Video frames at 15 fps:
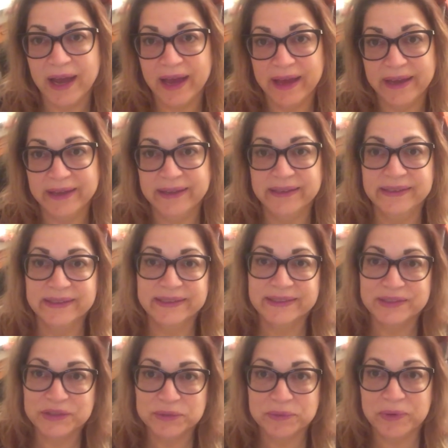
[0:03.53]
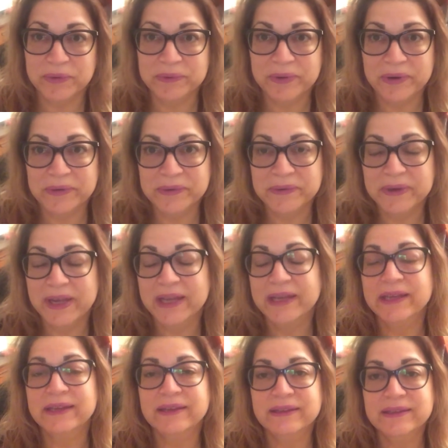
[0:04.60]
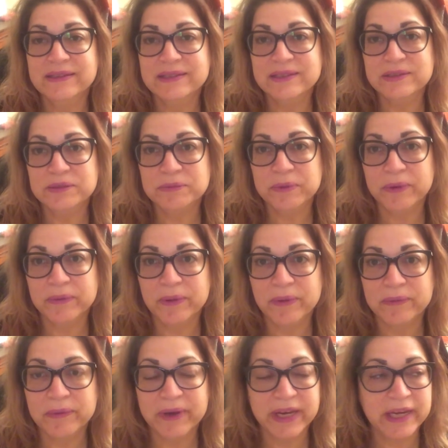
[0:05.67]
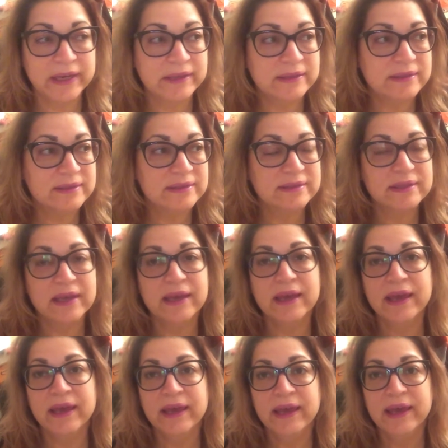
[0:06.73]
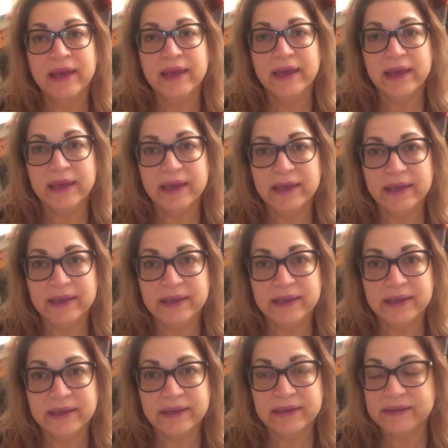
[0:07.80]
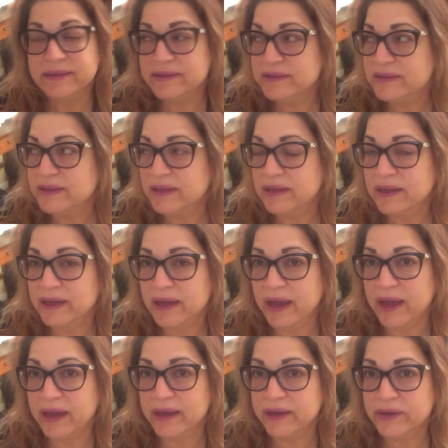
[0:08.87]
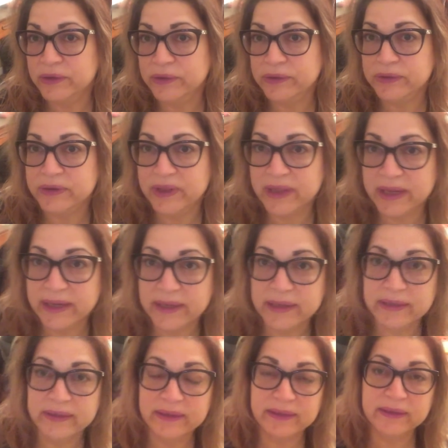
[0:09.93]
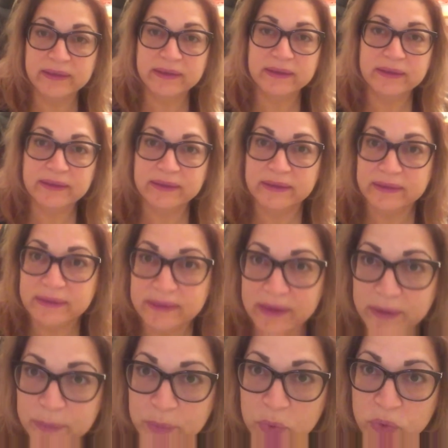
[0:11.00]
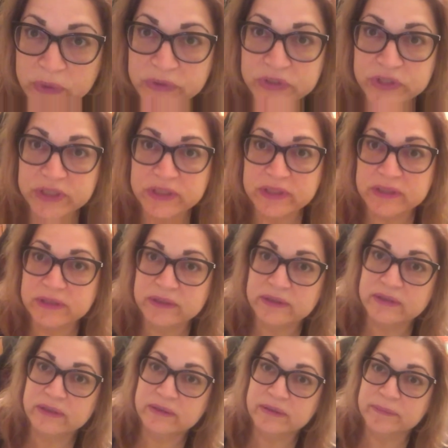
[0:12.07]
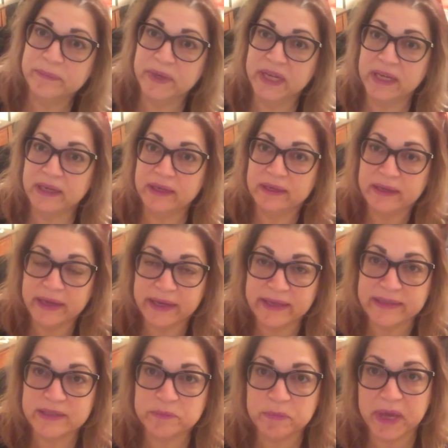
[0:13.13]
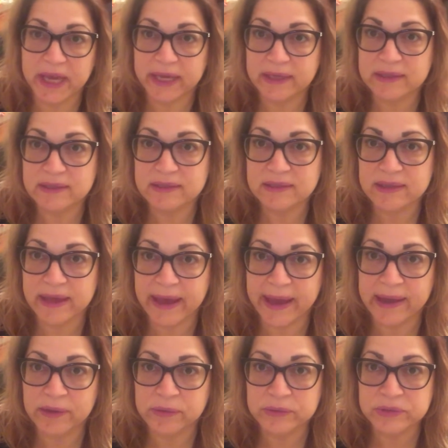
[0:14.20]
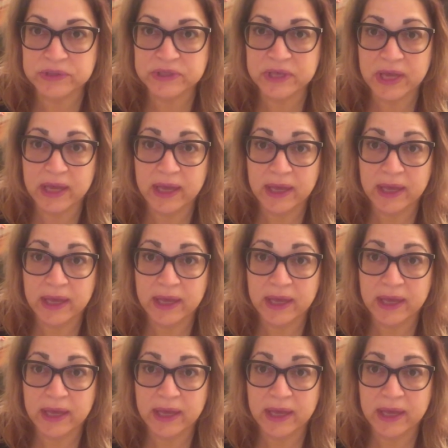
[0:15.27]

Hi, it's Roro, and this is Roro Rants. And I heard that abortion ban has passed the House,